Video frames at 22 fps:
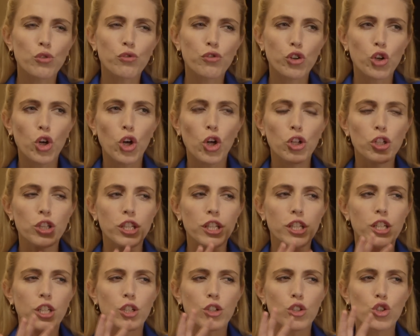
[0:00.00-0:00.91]
You've
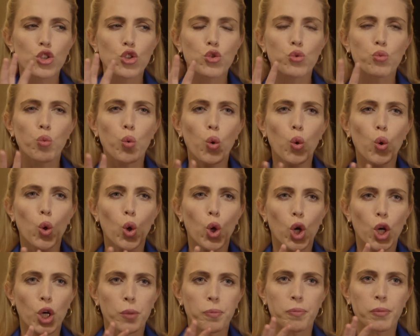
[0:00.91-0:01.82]
called it a
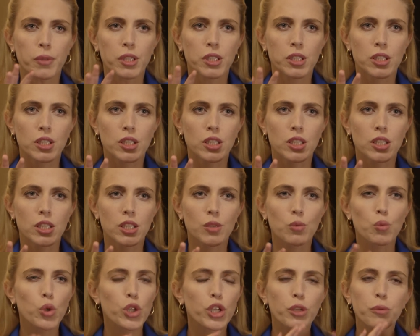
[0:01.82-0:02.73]
swarm. Yeah.
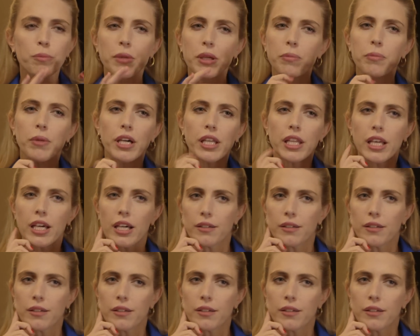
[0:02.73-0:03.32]
What do you mean by